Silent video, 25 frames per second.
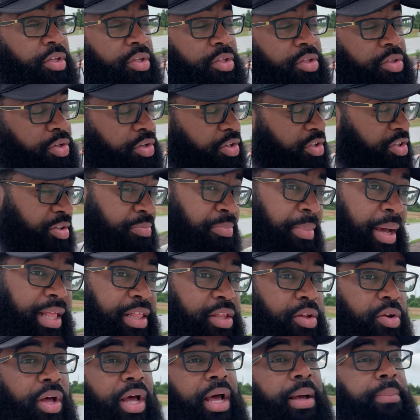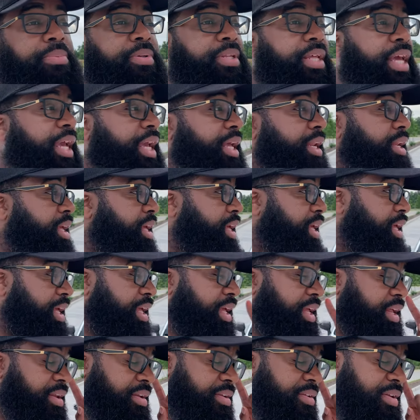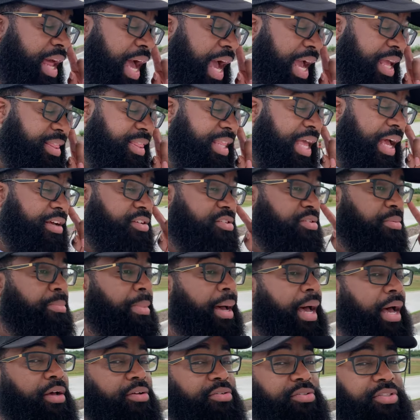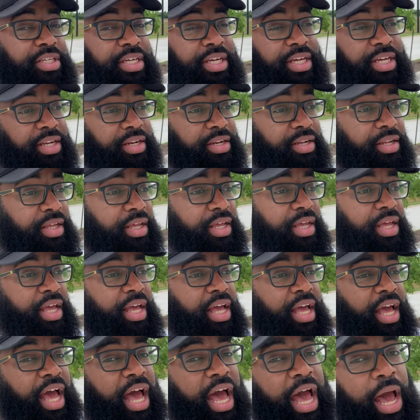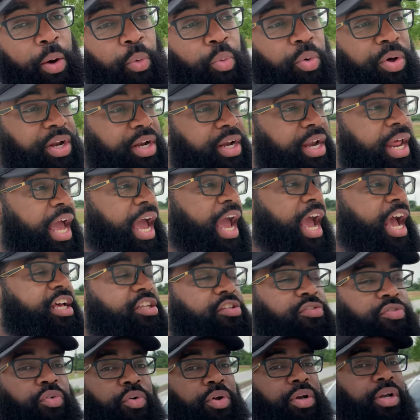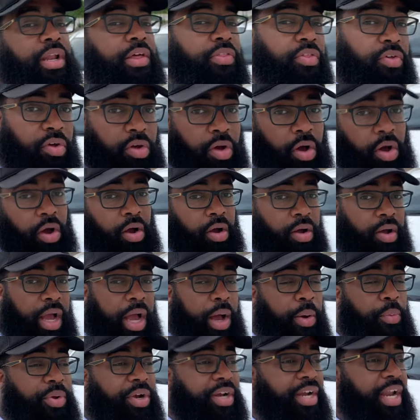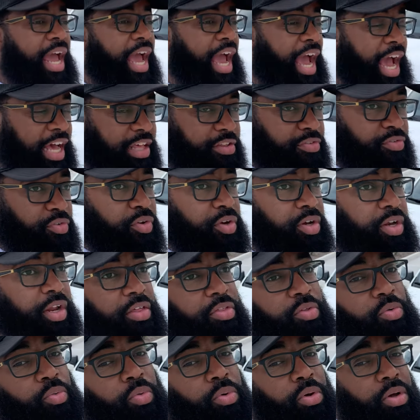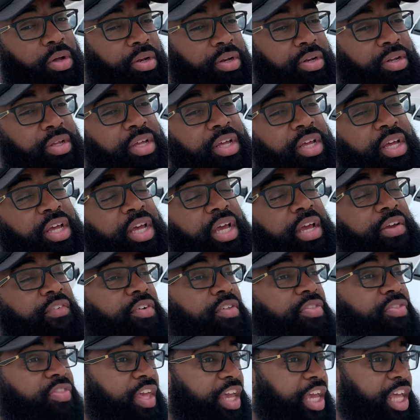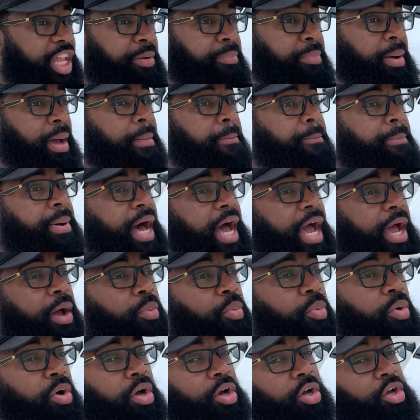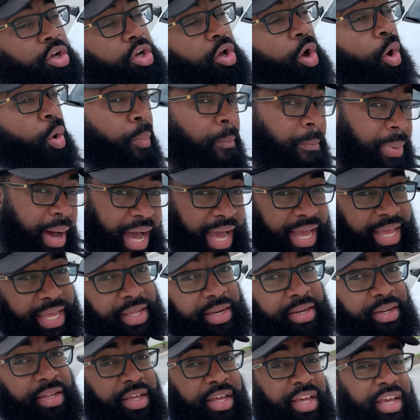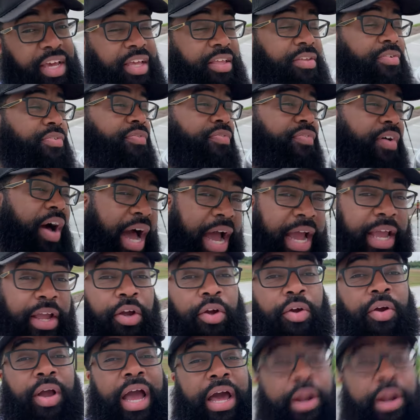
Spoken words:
So this is my little update. 9,000 miles in, I wouldn't ask for another car. I wouldn't ask for another one. If you're thinking about buying one, go buy it. It's fire.